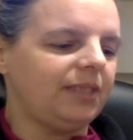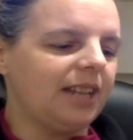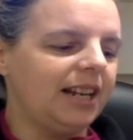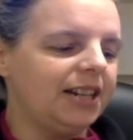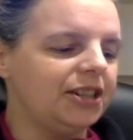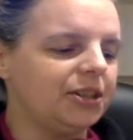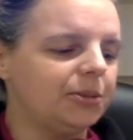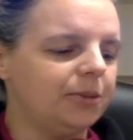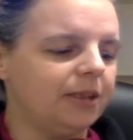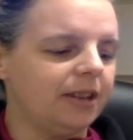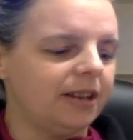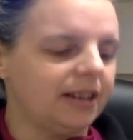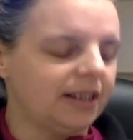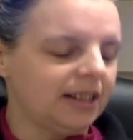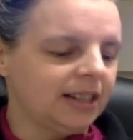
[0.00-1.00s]
I just want
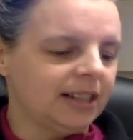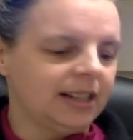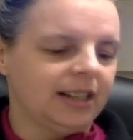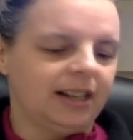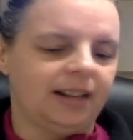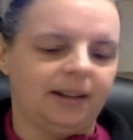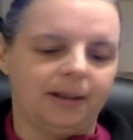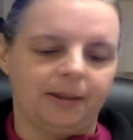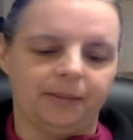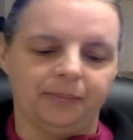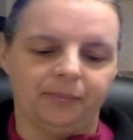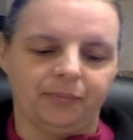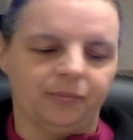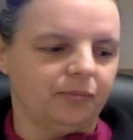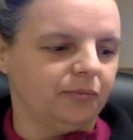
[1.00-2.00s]
to
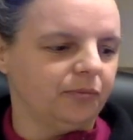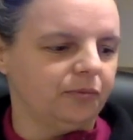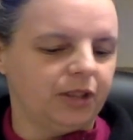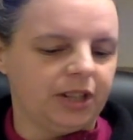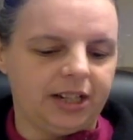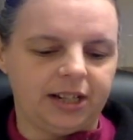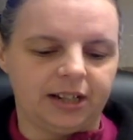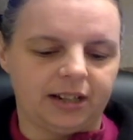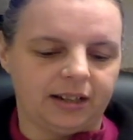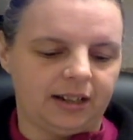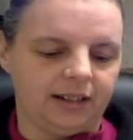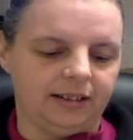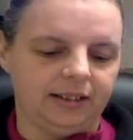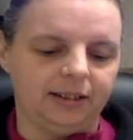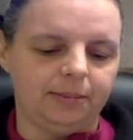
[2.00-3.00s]
read
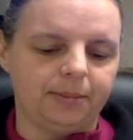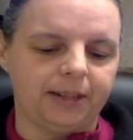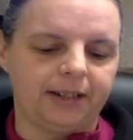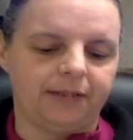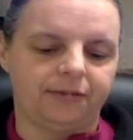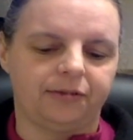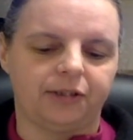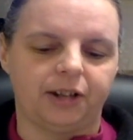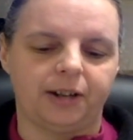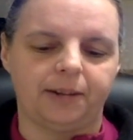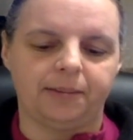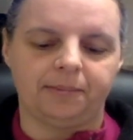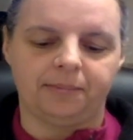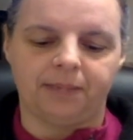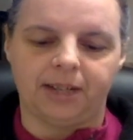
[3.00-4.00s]
a little bit
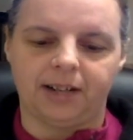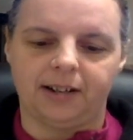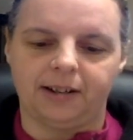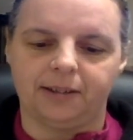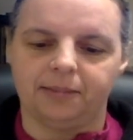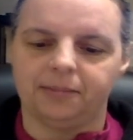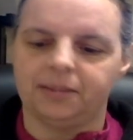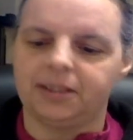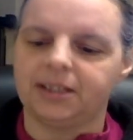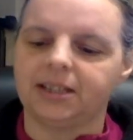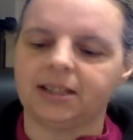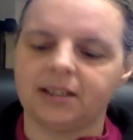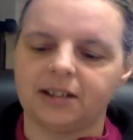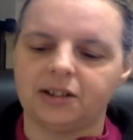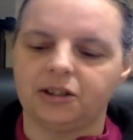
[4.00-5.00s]
from, this
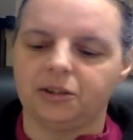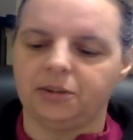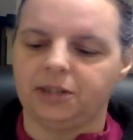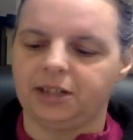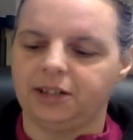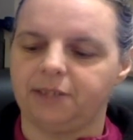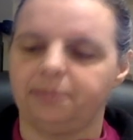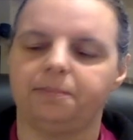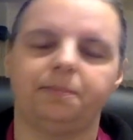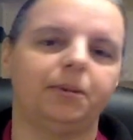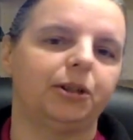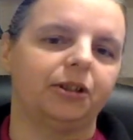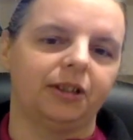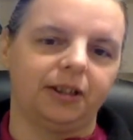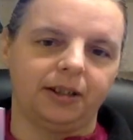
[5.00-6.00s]
is actually a really good
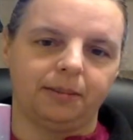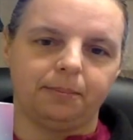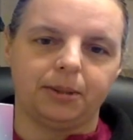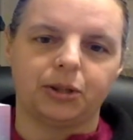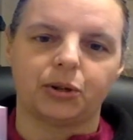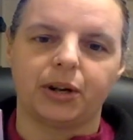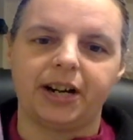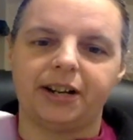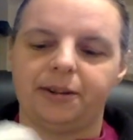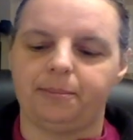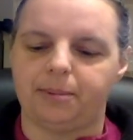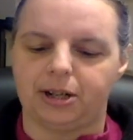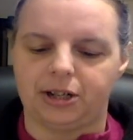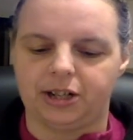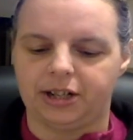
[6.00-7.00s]
book, The Betrayal
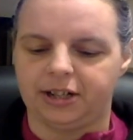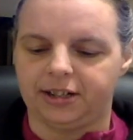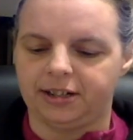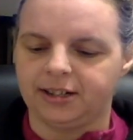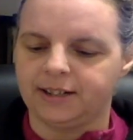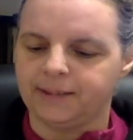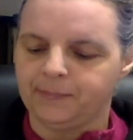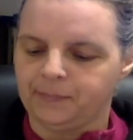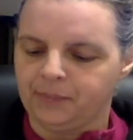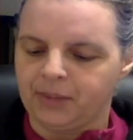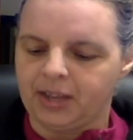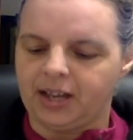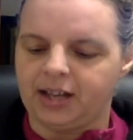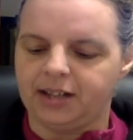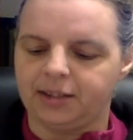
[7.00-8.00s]
Bond,
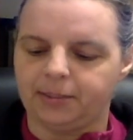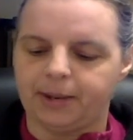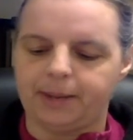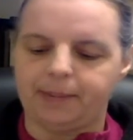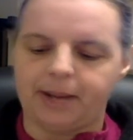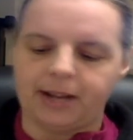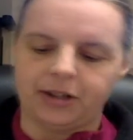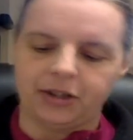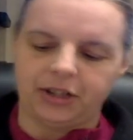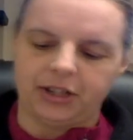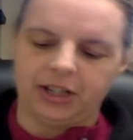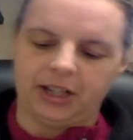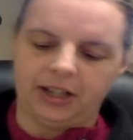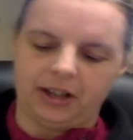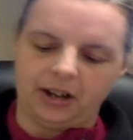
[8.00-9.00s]
and it's by Patrick
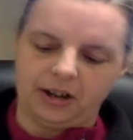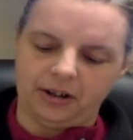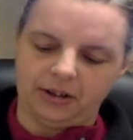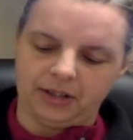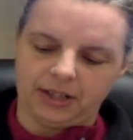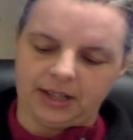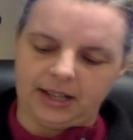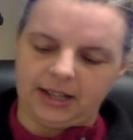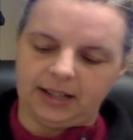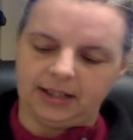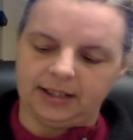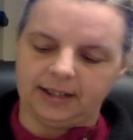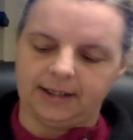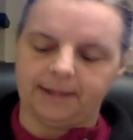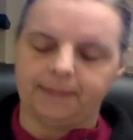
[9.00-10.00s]
J. Kearns,
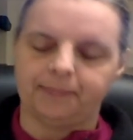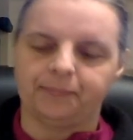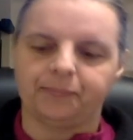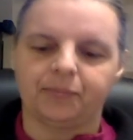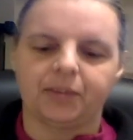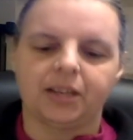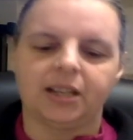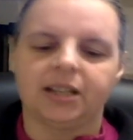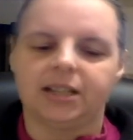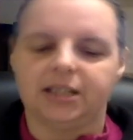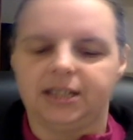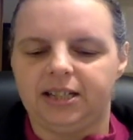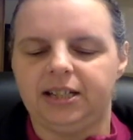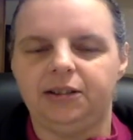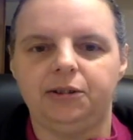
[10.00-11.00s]
and
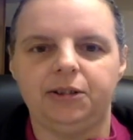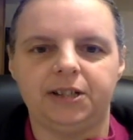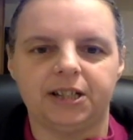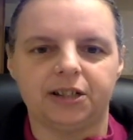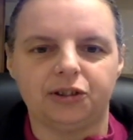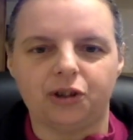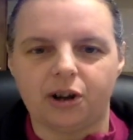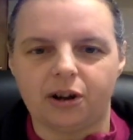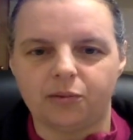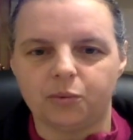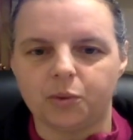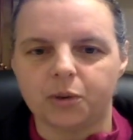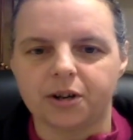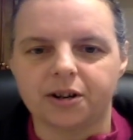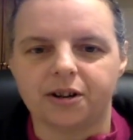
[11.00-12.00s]
he did a lot of
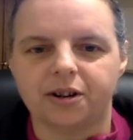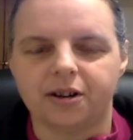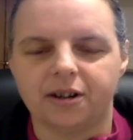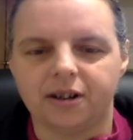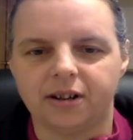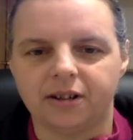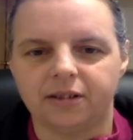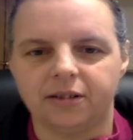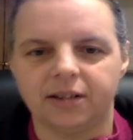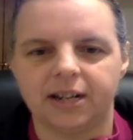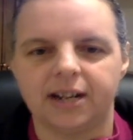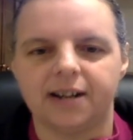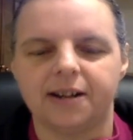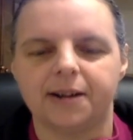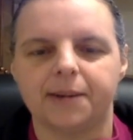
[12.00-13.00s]
work on
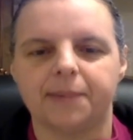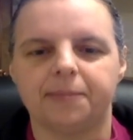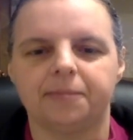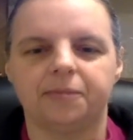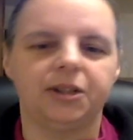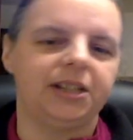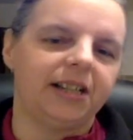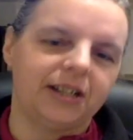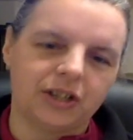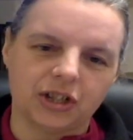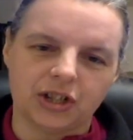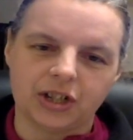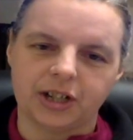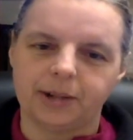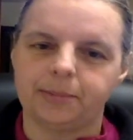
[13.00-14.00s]

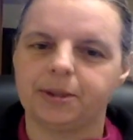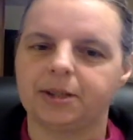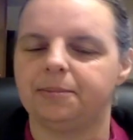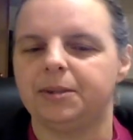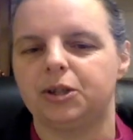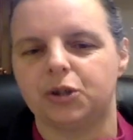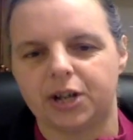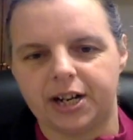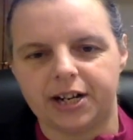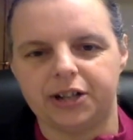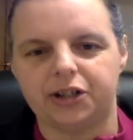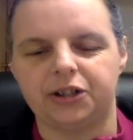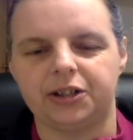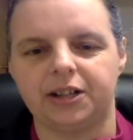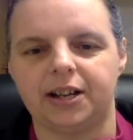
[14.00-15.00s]
relationships and
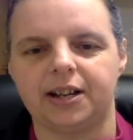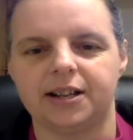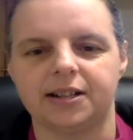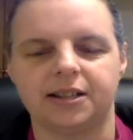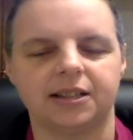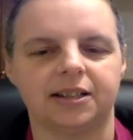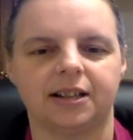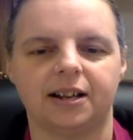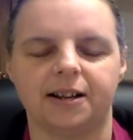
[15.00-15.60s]
betrayal and